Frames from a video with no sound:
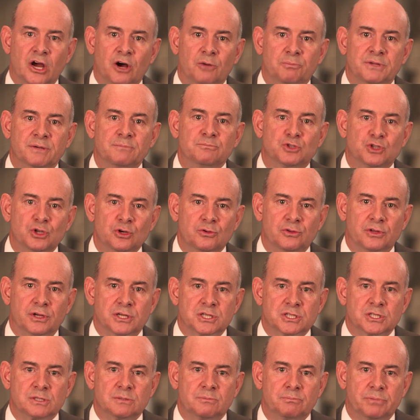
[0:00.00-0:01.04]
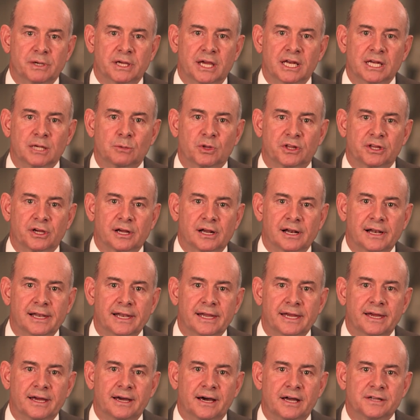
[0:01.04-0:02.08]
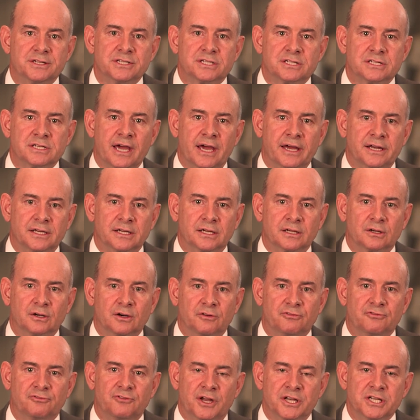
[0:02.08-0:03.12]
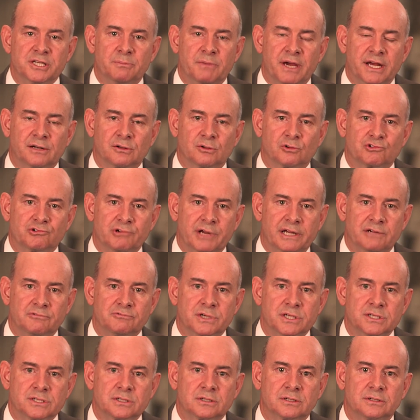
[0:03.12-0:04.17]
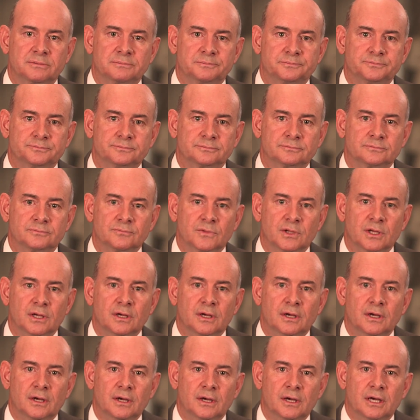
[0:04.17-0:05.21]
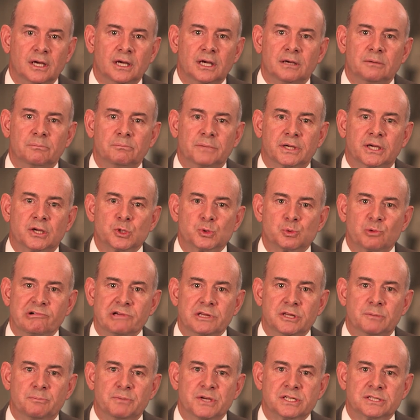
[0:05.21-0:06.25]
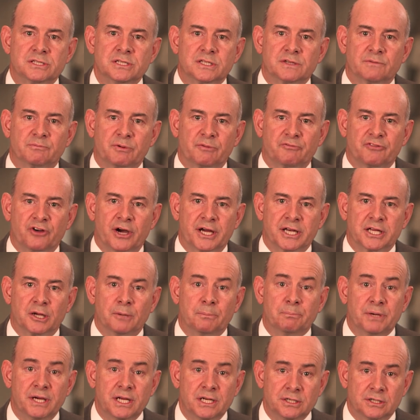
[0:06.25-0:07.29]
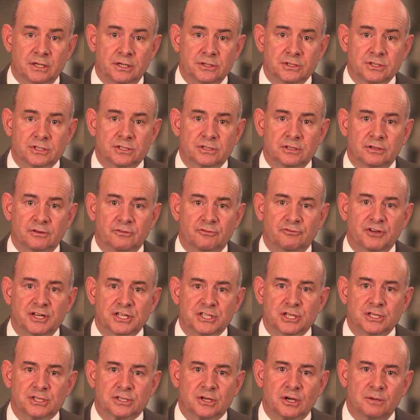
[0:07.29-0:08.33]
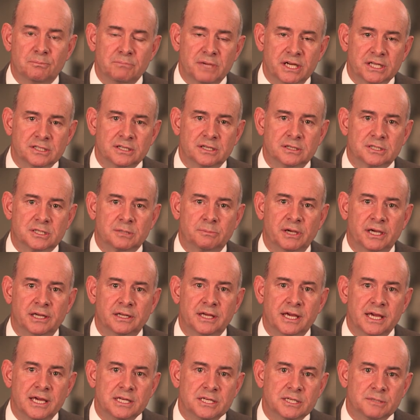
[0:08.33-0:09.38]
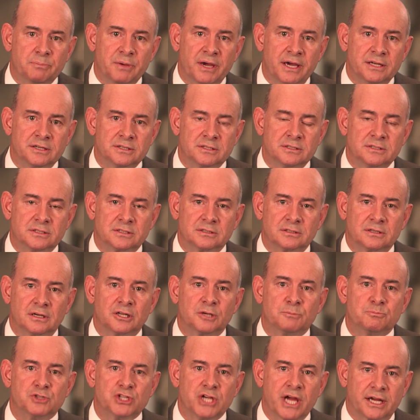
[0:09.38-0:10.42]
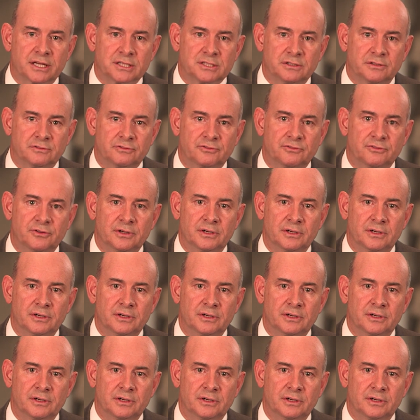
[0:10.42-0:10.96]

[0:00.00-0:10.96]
help them do this, beginning with a clear understanding of fundamental credit risk. Because we're in the business of providing opinions, Fitch is committed to being independent and objective.